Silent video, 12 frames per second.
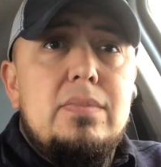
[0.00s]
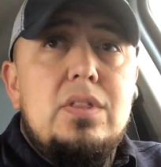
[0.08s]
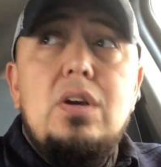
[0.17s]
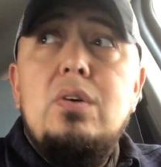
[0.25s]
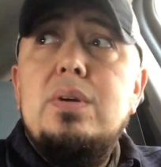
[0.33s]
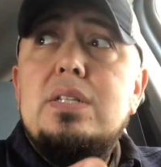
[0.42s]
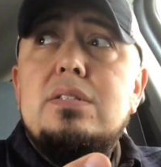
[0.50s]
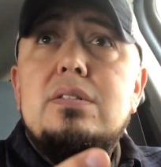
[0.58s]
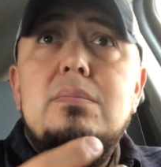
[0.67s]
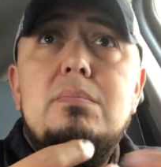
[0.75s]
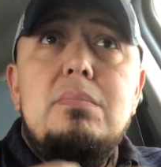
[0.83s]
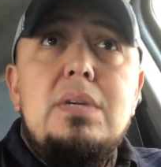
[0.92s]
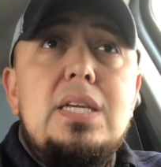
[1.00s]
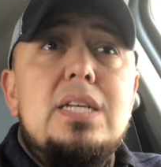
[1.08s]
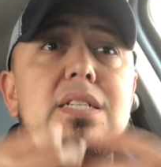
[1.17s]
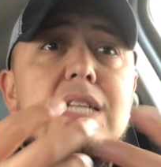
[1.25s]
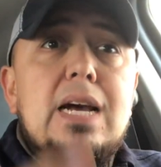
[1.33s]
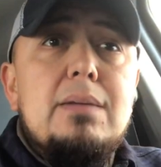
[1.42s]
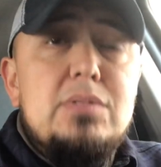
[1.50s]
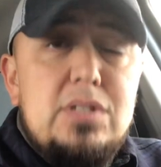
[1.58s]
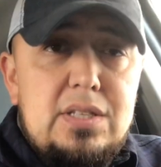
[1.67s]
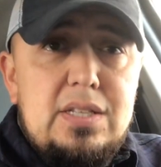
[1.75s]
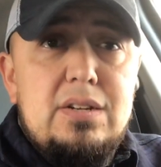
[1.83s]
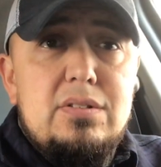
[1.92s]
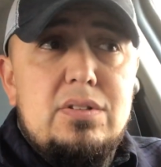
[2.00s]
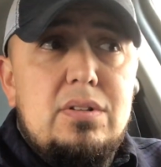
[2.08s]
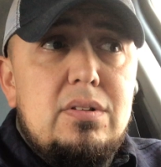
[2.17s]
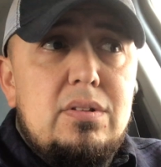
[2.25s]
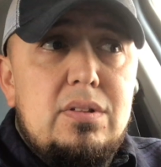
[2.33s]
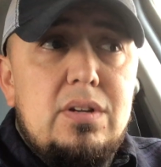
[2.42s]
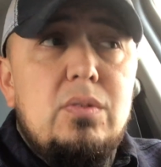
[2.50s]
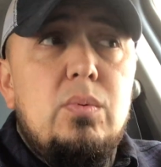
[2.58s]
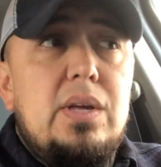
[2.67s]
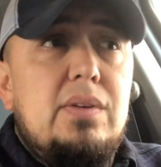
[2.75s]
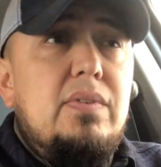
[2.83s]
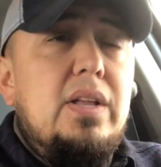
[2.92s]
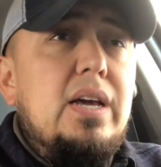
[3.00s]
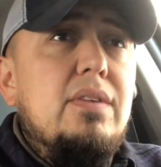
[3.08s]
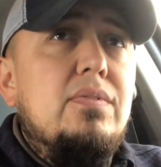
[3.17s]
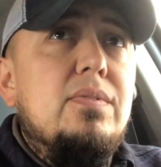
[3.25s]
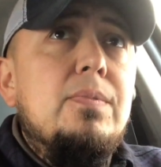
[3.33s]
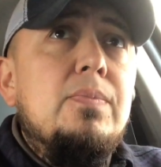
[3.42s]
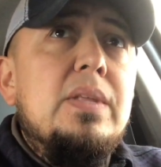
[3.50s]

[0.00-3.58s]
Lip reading: No, it's me adapt to their way of life.